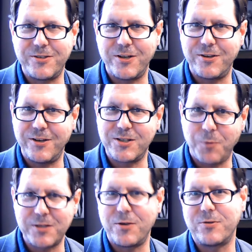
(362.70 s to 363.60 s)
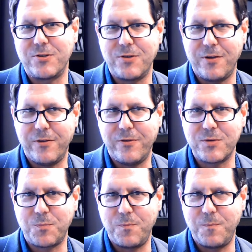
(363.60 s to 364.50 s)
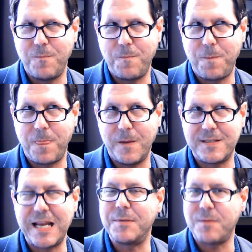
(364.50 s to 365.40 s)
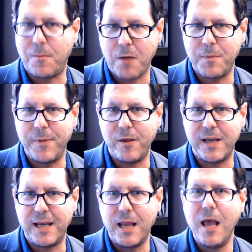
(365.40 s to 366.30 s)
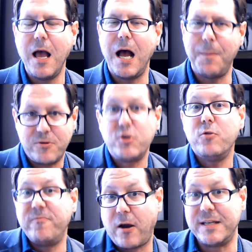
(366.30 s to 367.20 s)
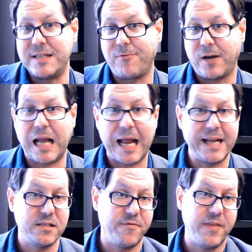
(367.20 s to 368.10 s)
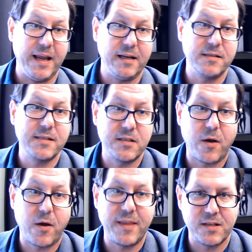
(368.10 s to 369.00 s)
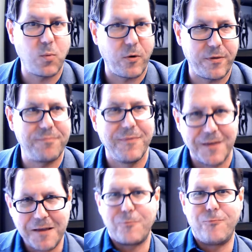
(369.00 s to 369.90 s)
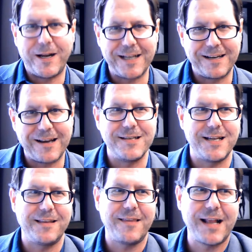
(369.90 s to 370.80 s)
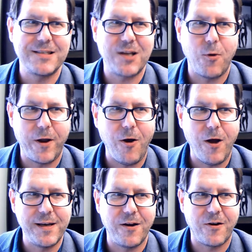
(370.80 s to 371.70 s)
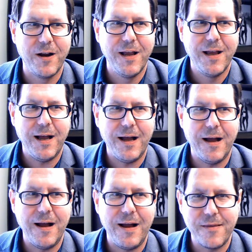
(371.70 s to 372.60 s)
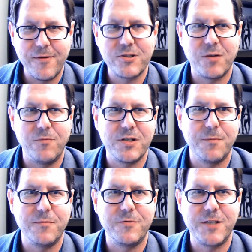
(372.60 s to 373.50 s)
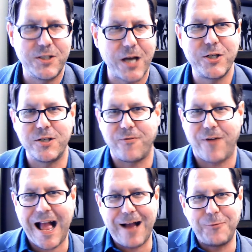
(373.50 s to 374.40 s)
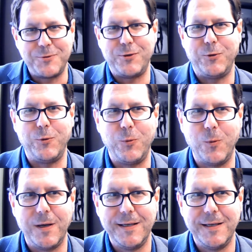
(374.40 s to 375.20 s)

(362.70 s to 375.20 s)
to express those statements about probability about two very different kinds of things. And so I think it's worth recognizing that that's going on here. And then there's some suggestions for how to